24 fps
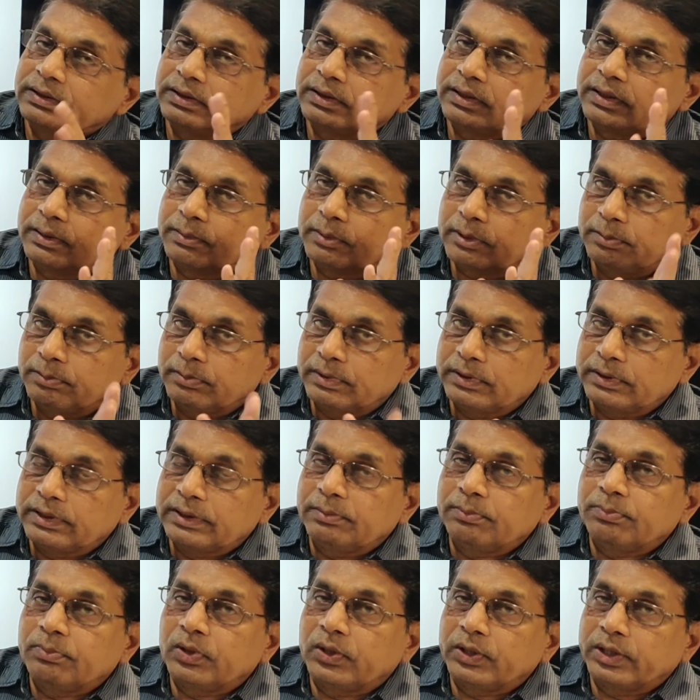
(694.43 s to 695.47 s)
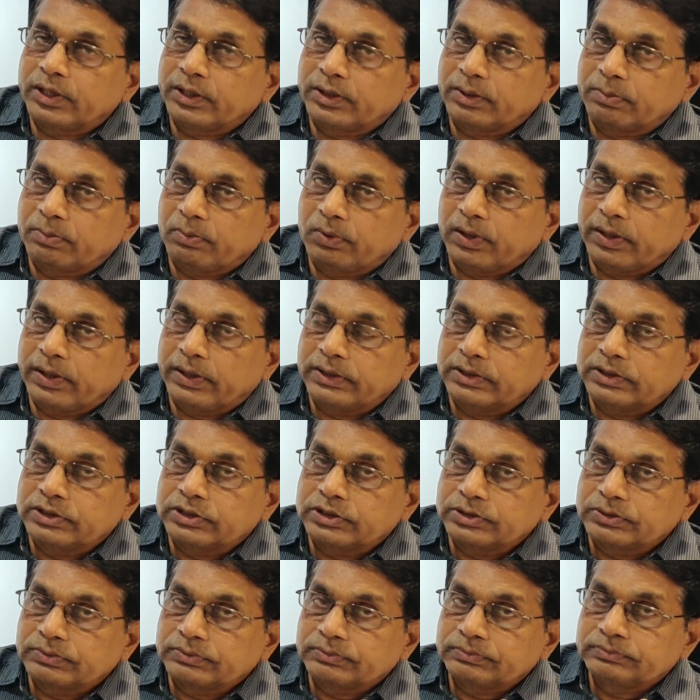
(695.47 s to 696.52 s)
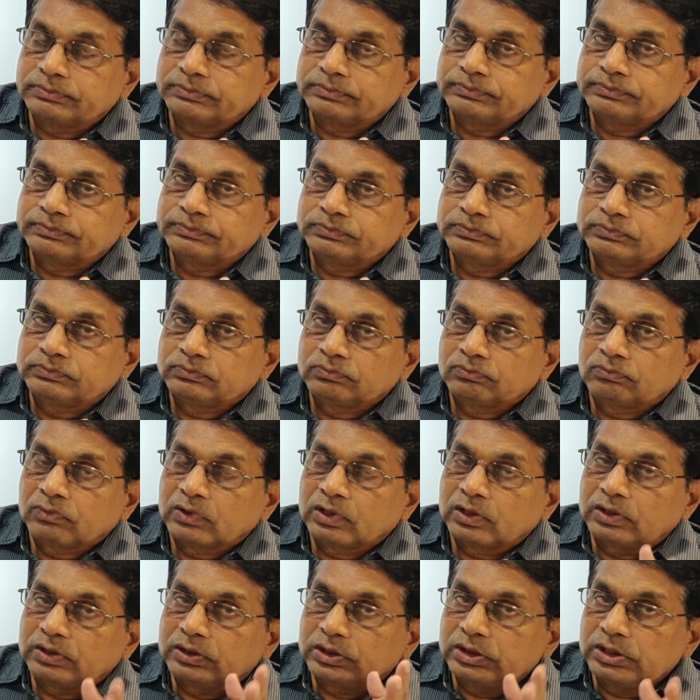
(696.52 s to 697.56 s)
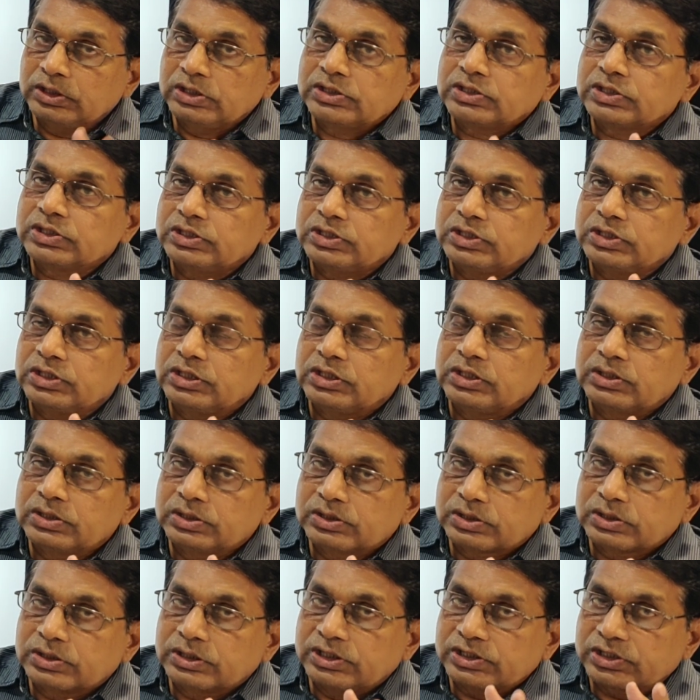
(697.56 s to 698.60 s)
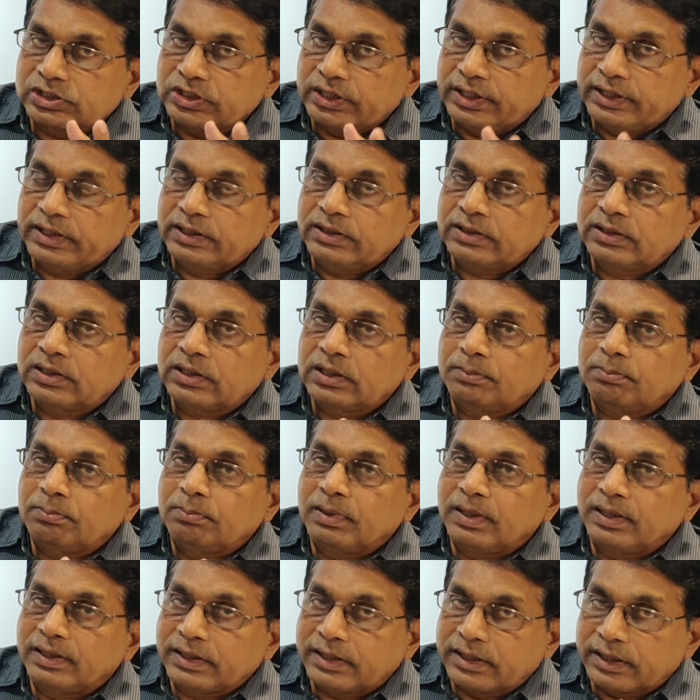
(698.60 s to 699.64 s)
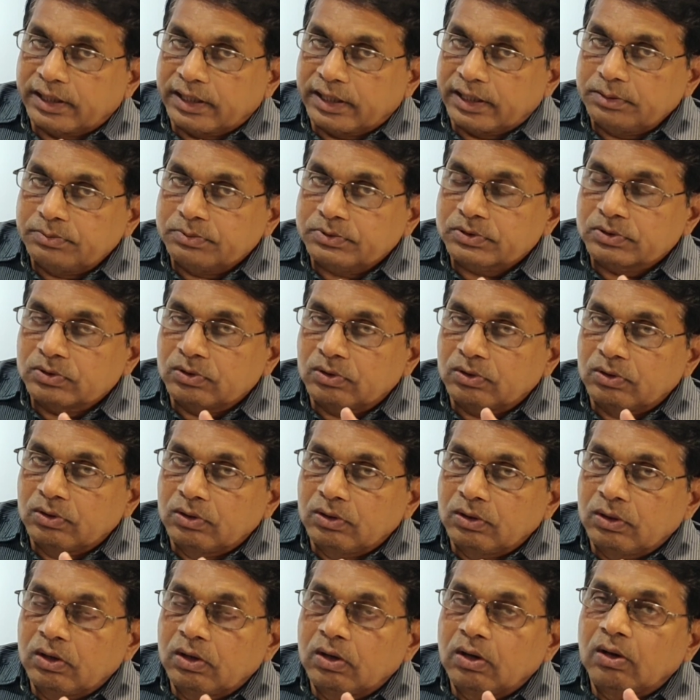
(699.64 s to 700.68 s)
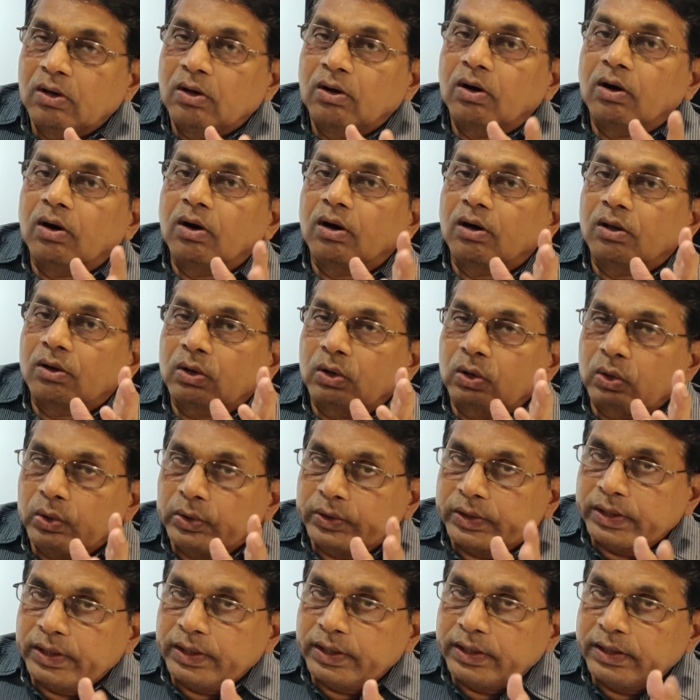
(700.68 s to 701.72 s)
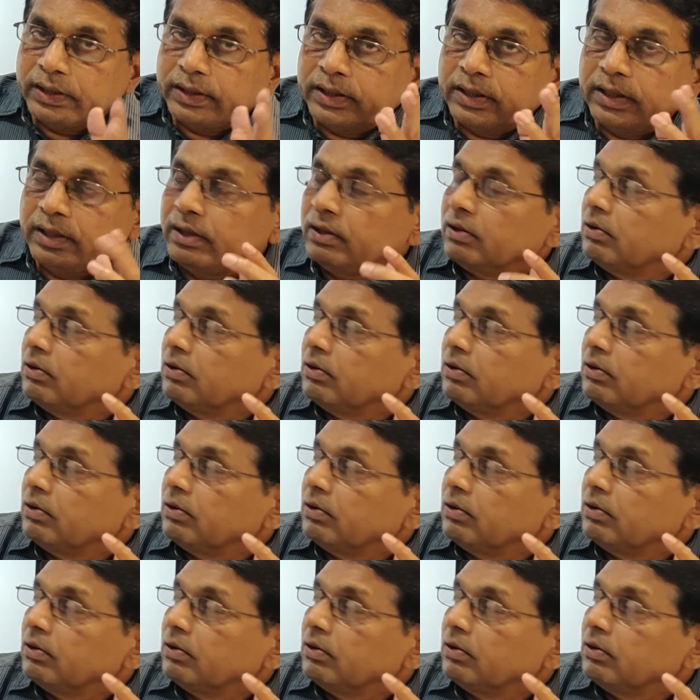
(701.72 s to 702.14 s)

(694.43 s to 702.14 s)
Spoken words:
Remember, important point. These genes deciding the blood types are located